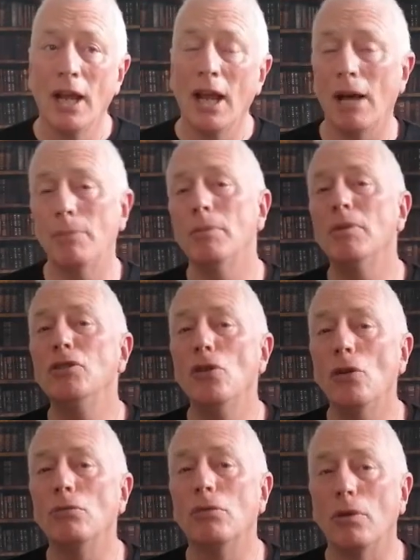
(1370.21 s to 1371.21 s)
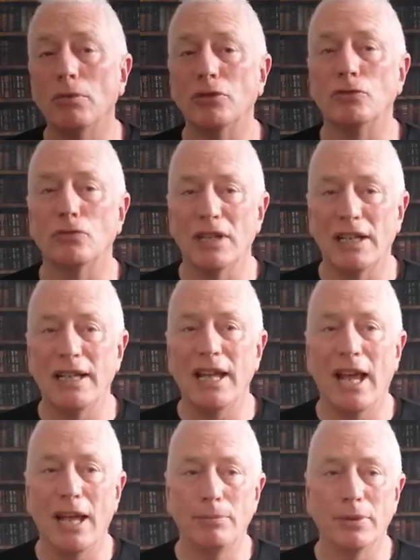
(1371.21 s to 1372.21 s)
and probably not what was really
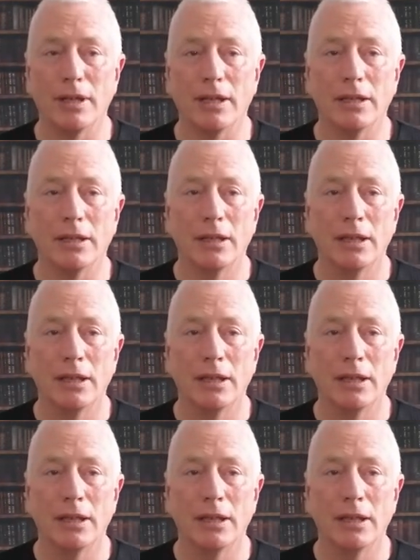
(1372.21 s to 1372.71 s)
happening.